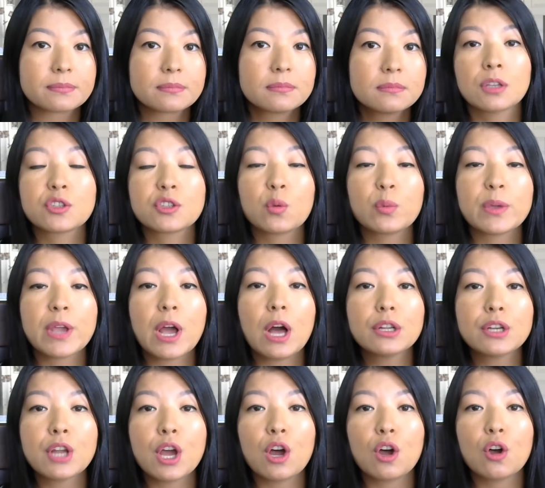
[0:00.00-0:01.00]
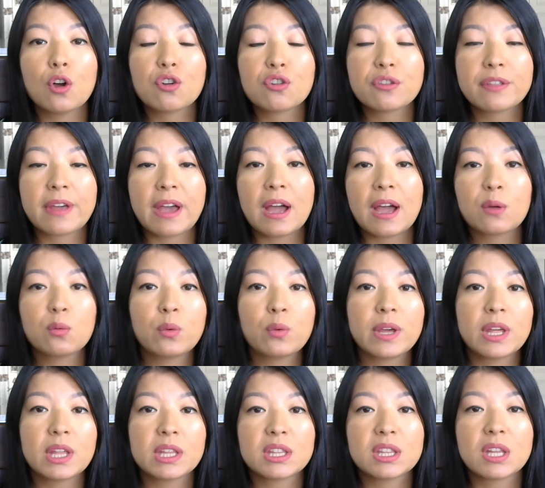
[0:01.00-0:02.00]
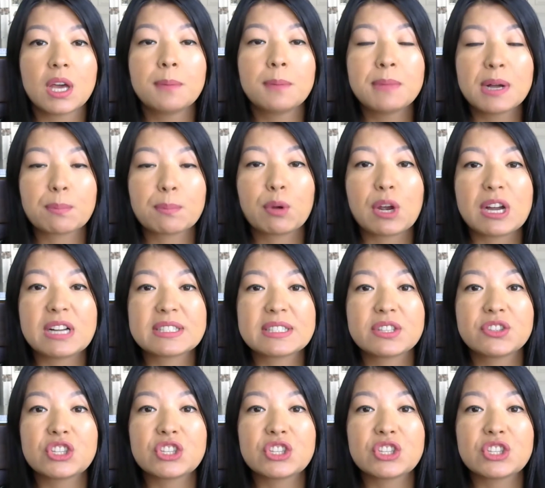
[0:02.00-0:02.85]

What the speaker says: So we all know that with a mug press,